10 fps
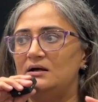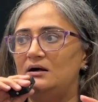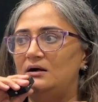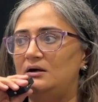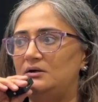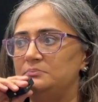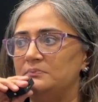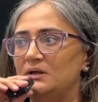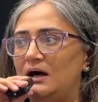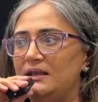
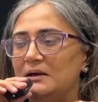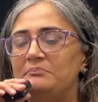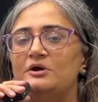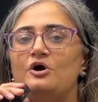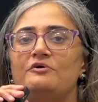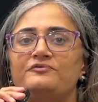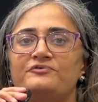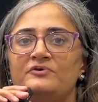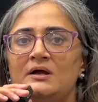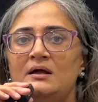a number
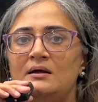of